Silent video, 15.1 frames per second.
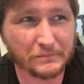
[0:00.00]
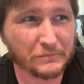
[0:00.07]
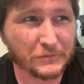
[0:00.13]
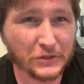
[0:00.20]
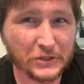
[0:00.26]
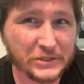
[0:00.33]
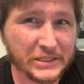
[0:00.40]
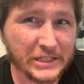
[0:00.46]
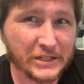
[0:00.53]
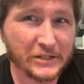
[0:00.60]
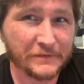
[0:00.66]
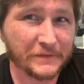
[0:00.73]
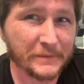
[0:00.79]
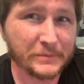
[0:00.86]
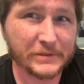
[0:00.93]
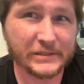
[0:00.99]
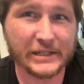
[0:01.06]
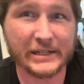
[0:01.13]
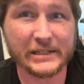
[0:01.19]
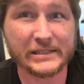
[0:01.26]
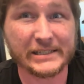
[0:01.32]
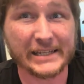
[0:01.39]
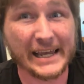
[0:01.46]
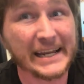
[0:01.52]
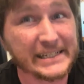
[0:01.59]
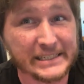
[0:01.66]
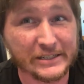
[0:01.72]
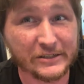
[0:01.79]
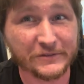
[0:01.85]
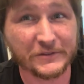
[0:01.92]
1,300 feet per second to
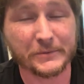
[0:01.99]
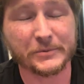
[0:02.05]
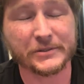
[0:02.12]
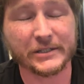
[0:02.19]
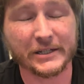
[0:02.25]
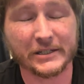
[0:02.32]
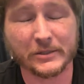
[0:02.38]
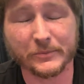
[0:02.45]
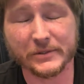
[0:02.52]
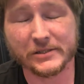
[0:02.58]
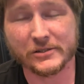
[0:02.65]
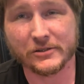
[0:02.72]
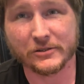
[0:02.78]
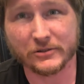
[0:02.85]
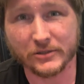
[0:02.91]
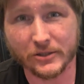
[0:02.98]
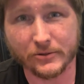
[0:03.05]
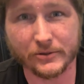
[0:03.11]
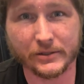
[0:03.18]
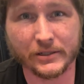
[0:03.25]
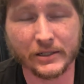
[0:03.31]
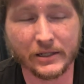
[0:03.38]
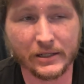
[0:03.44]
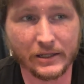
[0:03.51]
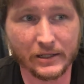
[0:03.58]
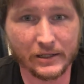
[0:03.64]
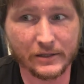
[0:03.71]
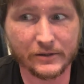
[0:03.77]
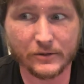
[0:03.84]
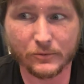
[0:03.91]
1,800 feet per second. Depends on the load,
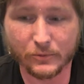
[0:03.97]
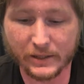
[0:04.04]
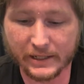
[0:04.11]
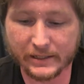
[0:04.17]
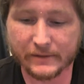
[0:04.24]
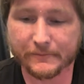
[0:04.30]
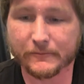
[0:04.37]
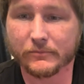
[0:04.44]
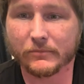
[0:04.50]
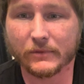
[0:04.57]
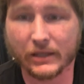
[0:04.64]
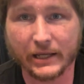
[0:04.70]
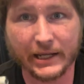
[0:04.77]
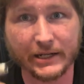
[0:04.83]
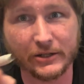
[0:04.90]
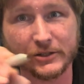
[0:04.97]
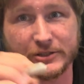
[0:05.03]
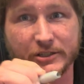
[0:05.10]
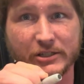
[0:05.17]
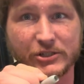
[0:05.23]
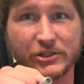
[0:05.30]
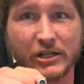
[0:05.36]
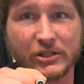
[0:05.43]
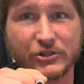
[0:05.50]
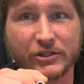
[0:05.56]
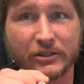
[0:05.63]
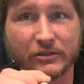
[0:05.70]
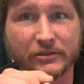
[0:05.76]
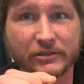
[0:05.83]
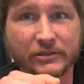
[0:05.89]
the weight. And you also got shot
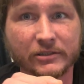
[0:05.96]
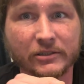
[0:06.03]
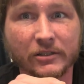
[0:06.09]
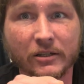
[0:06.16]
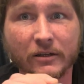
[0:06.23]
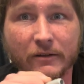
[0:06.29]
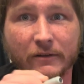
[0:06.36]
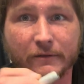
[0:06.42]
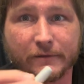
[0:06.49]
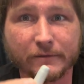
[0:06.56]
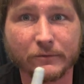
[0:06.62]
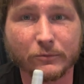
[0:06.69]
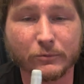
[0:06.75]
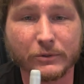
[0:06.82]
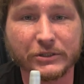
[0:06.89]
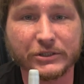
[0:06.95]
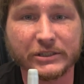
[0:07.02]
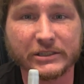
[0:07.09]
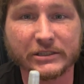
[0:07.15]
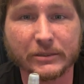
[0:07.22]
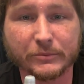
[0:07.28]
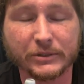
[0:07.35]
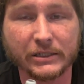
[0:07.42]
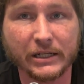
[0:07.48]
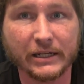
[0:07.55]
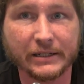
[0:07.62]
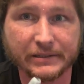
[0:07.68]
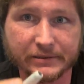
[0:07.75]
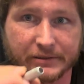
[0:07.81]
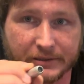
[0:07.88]
shells, which is number
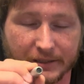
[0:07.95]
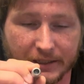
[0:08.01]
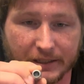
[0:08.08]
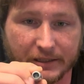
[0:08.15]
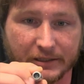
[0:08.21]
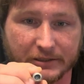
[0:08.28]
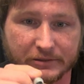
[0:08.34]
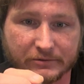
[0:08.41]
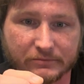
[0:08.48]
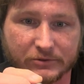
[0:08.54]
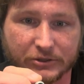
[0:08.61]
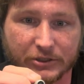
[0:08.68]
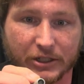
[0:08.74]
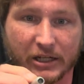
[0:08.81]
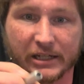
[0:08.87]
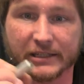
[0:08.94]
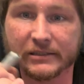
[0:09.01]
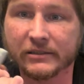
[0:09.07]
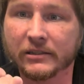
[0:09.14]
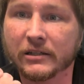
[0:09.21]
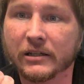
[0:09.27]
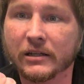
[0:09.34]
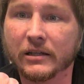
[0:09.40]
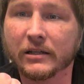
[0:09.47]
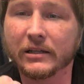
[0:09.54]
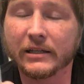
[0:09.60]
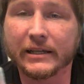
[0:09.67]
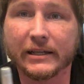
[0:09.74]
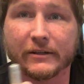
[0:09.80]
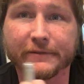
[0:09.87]
9 shot,
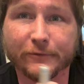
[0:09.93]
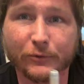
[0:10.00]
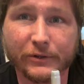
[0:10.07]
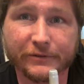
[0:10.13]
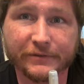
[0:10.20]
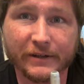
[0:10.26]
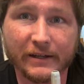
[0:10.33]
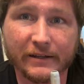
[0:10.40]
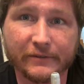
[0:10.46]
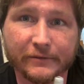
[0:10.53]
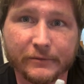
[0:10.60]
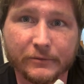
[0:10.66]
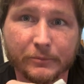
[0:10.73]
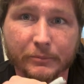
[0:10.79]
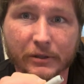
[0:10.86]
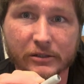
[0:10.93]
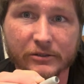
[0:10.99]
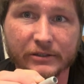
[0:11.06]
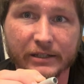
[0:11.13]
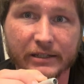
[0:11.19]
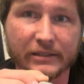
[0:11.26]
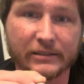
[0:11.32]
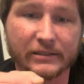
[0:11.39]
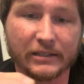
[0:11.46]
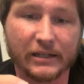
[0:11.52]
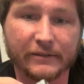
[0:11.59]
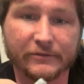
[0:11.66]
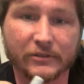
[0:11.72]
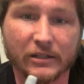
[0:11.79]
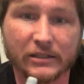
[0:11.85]
and a 45 bottleneck, high
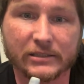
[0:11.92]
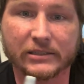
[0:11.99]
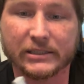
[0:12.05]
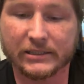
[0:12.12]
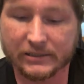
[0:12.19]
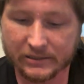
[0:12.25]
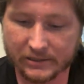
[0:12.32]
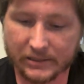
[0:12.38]
velocity.